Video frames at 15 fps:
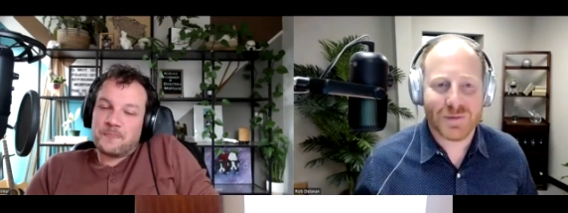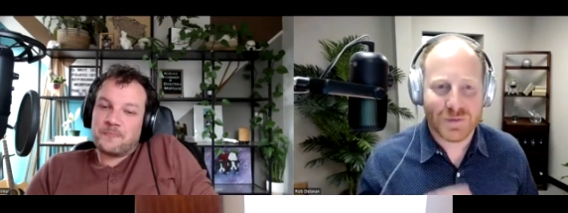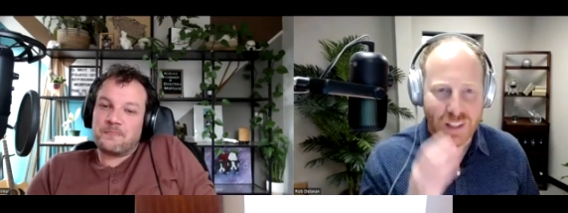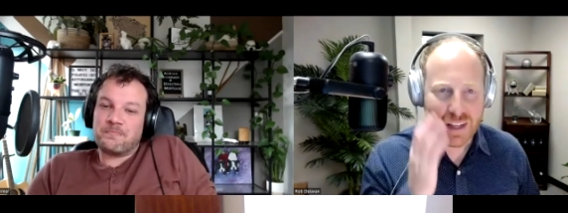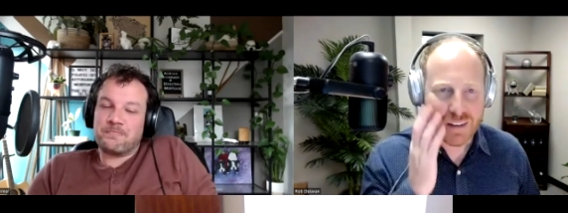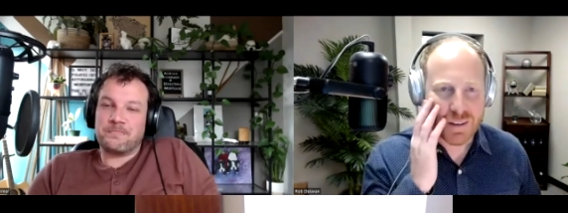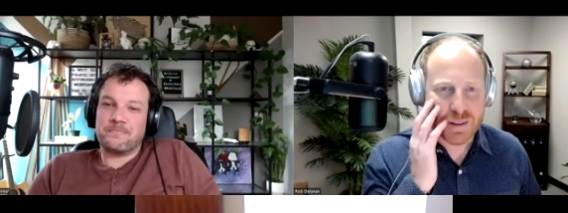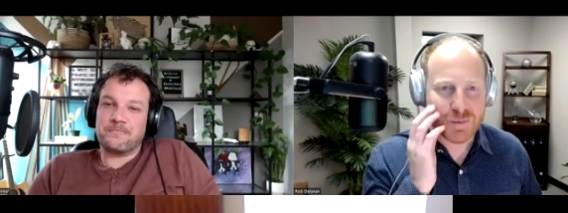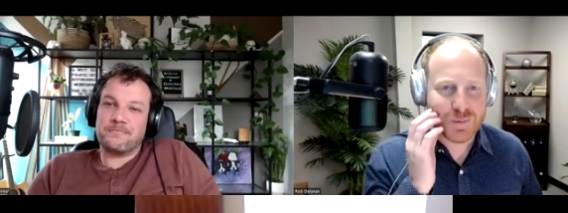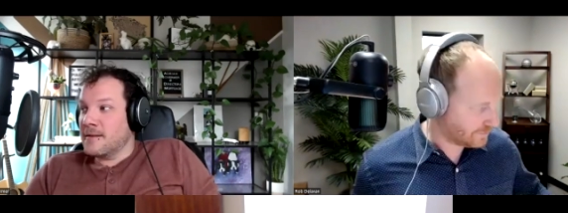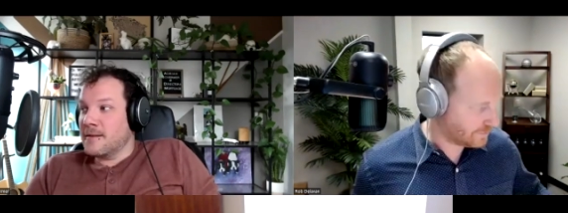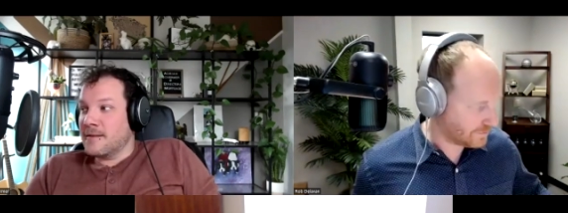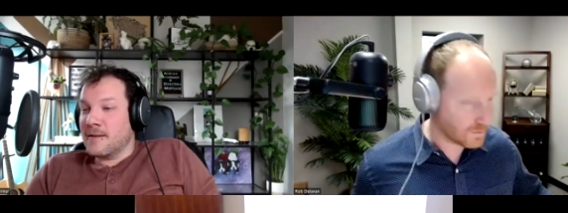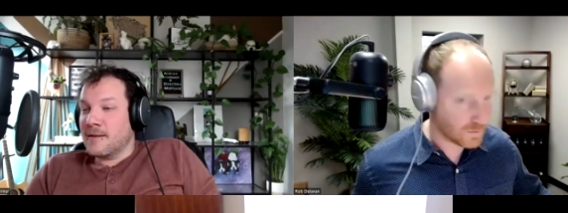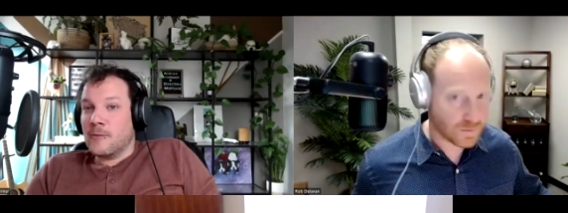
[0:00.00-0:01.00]
Speaker 1: Love it.
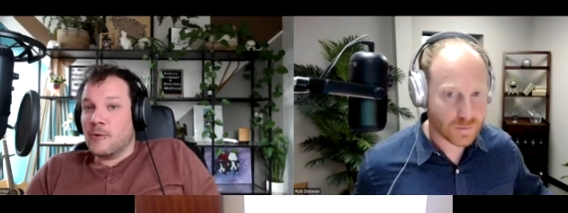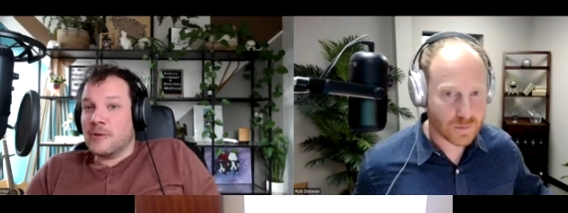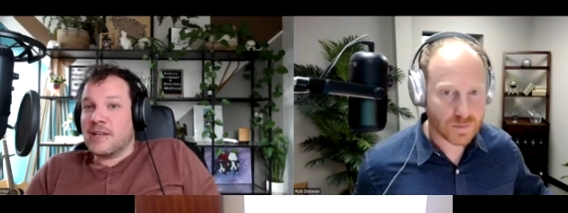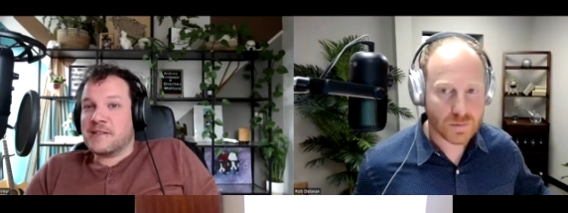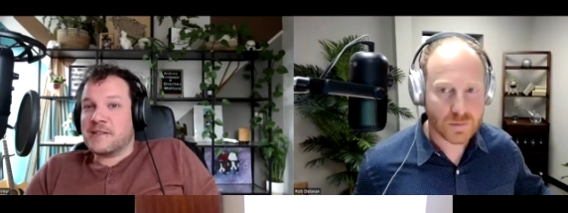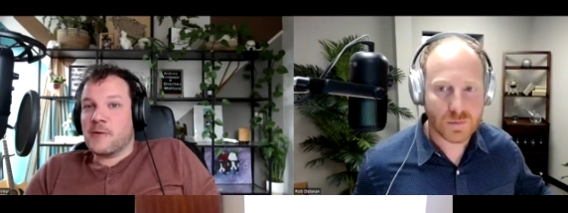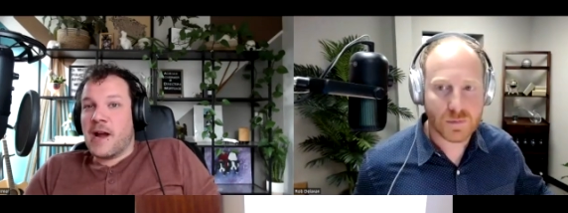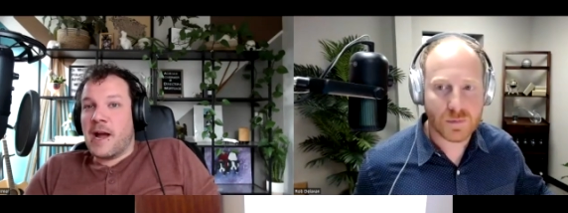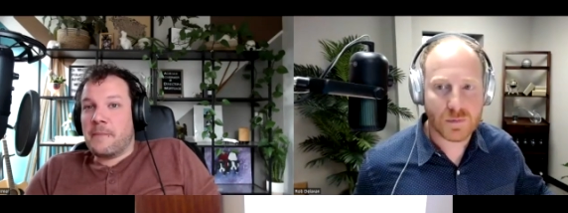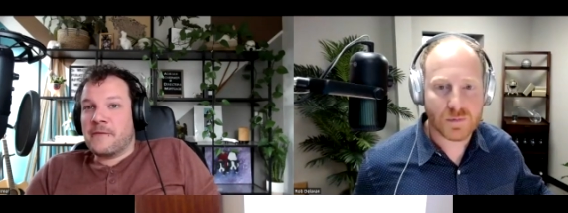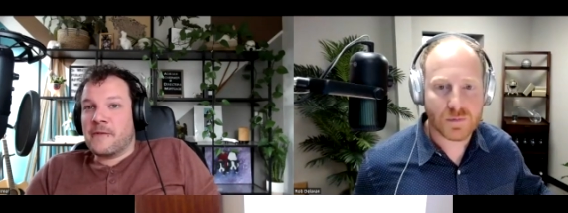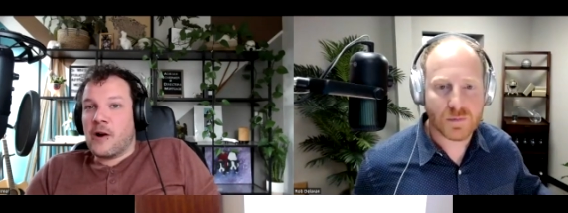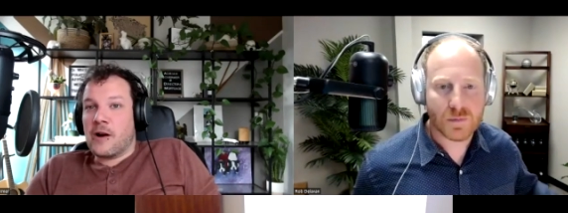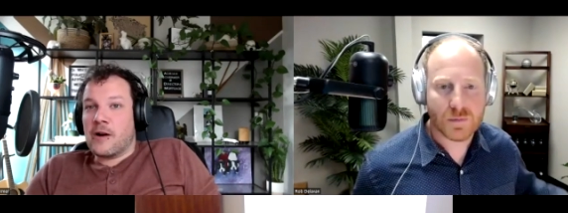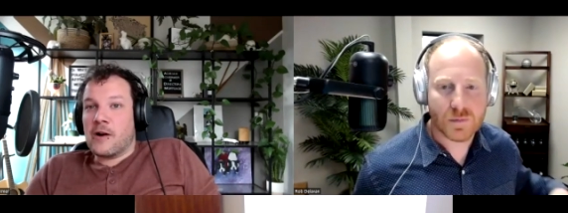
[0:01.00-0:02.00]
Well, that's a wrap
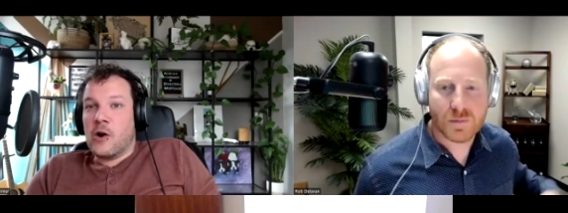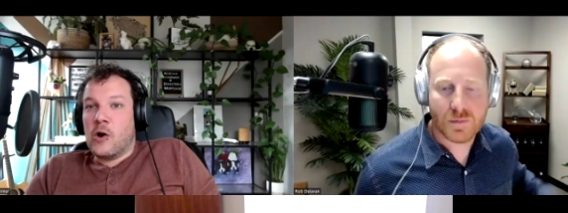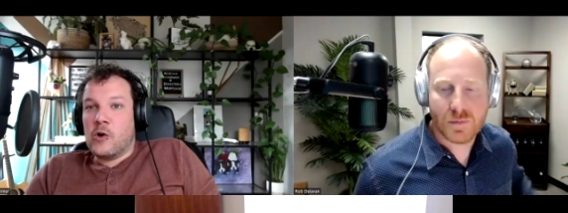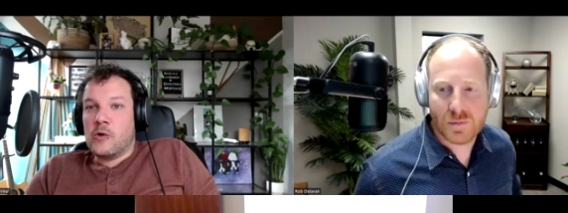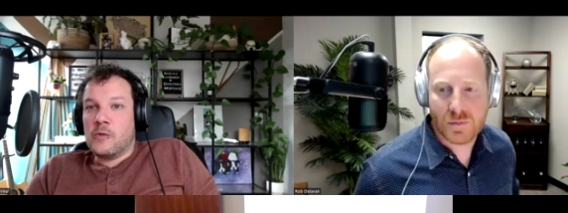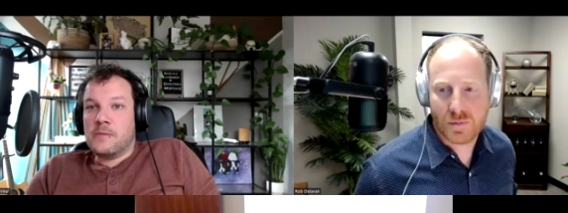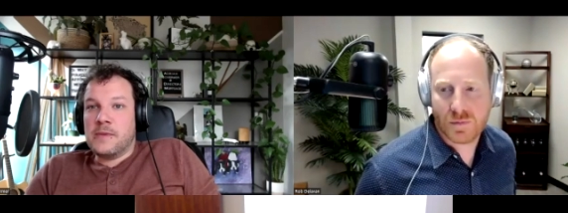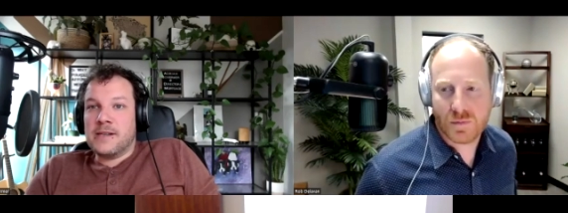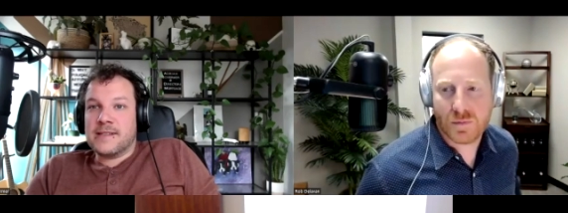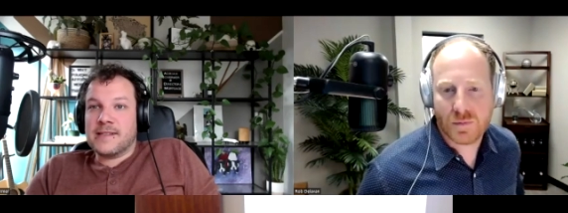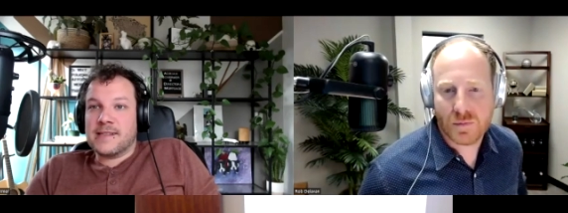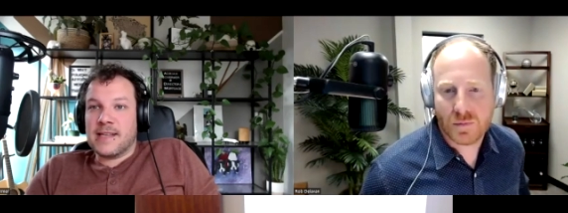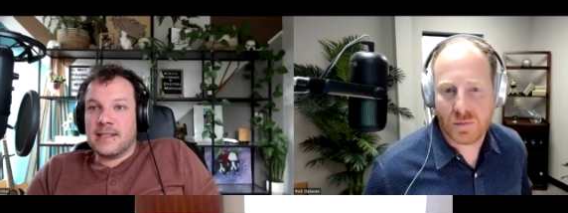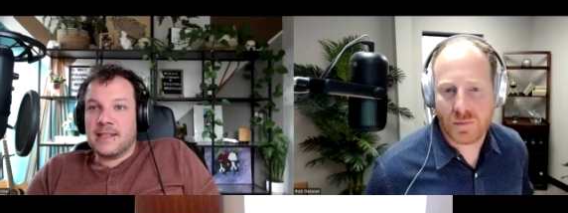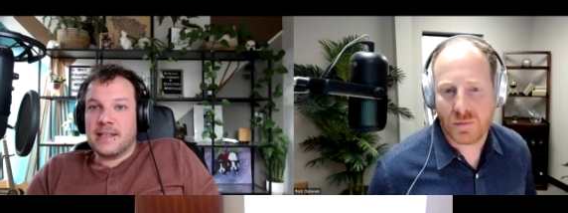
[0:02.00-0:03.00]
for our home
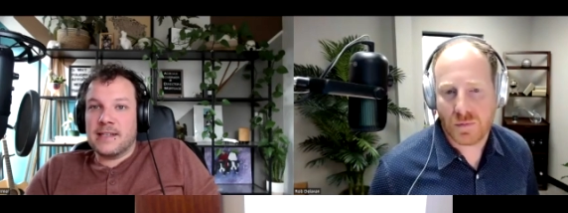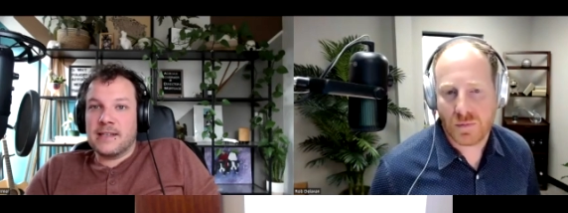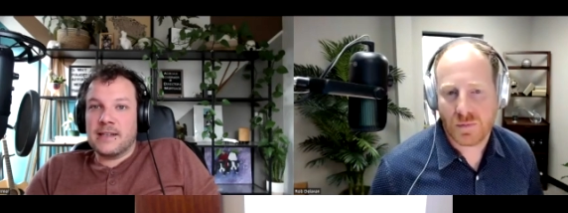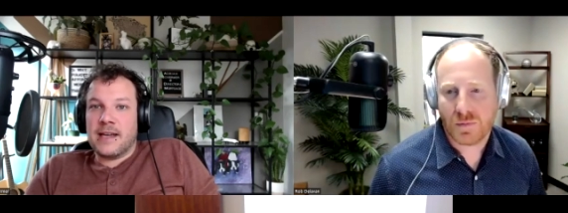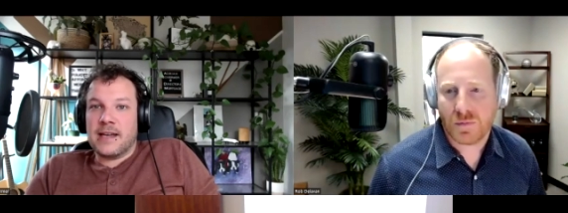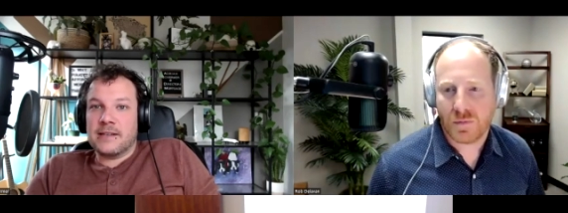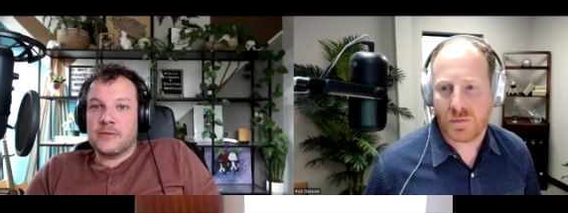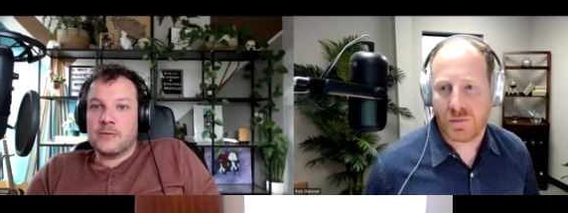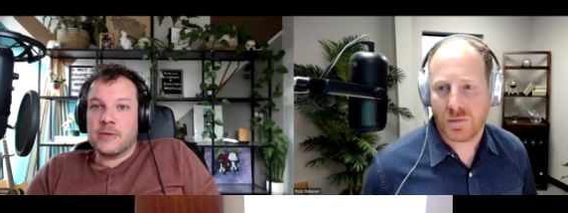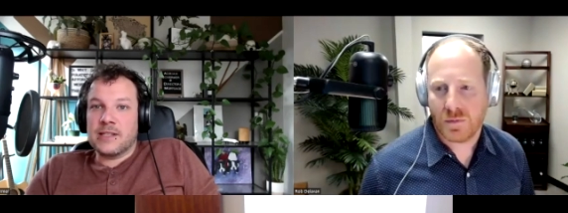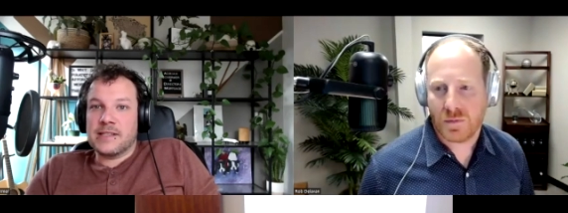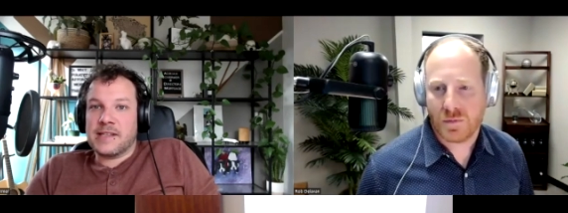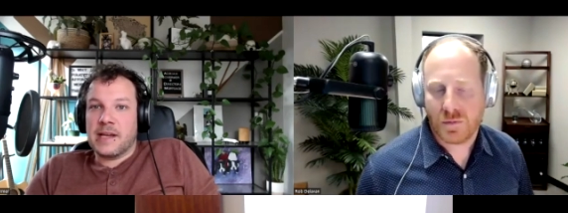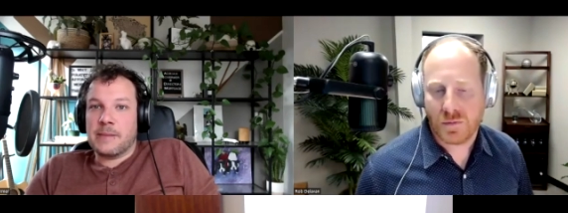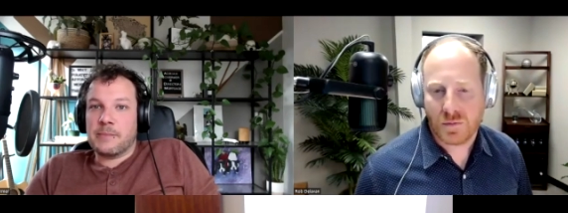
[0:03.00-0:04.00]
selling and real
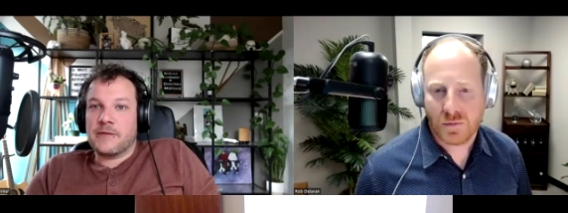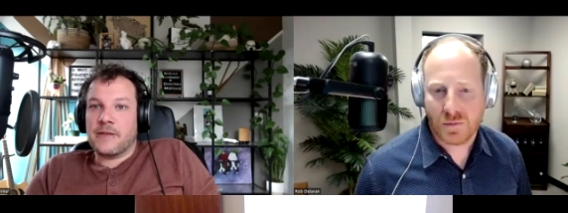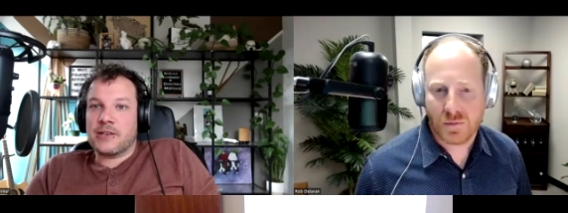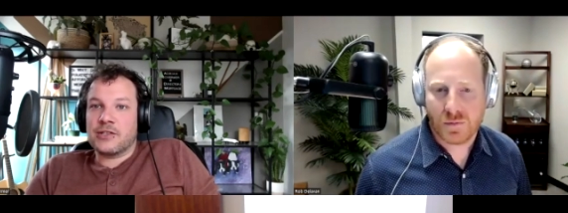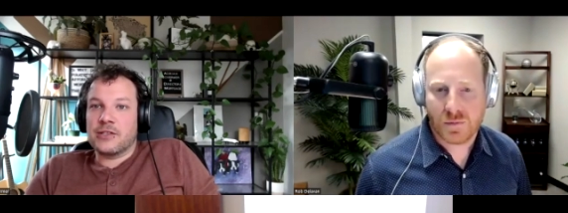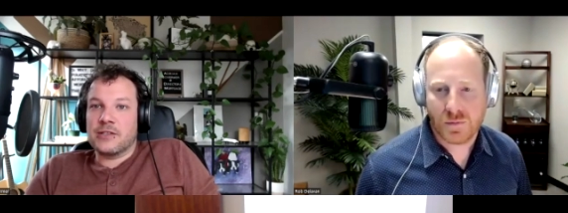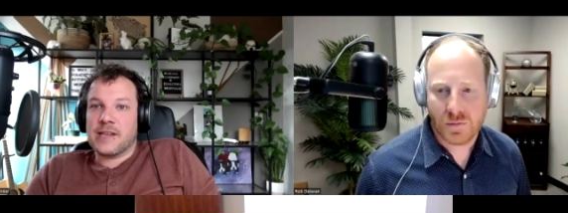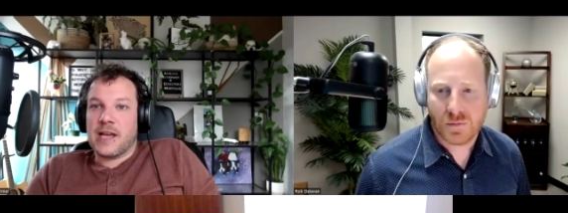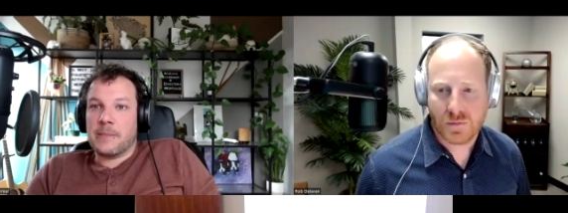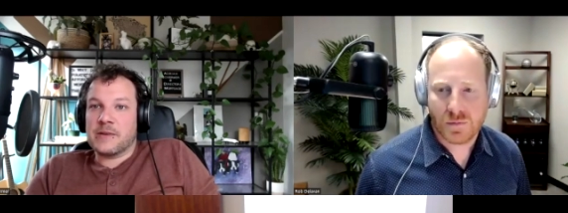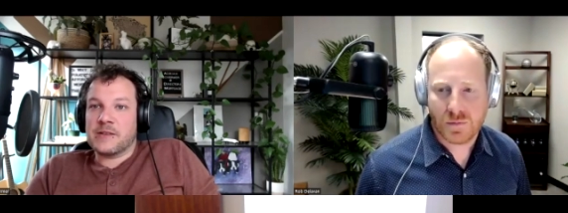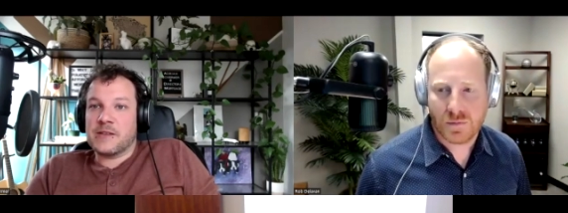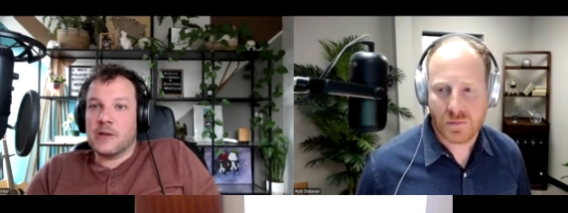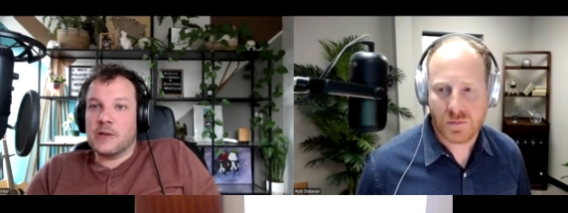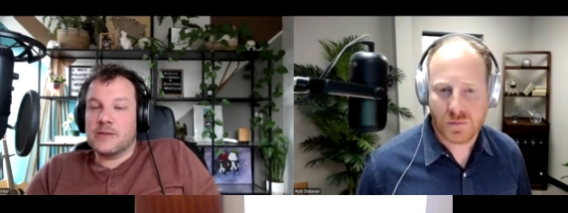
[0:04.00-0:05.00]
estate professionals
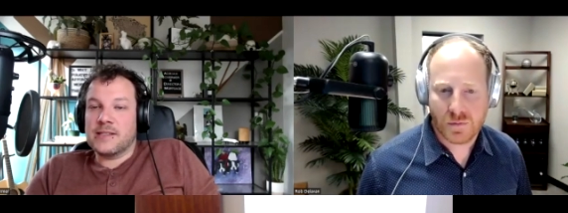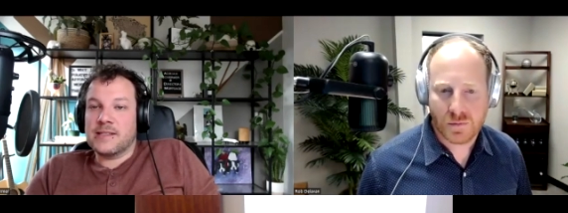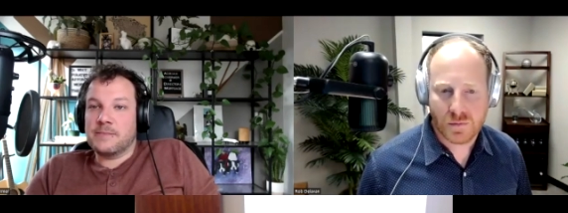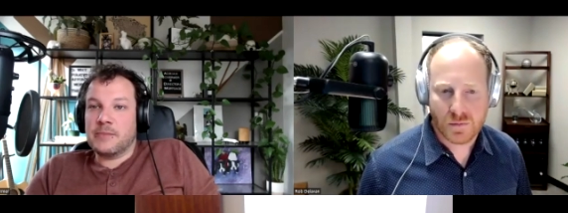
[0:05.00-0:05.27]
episodes.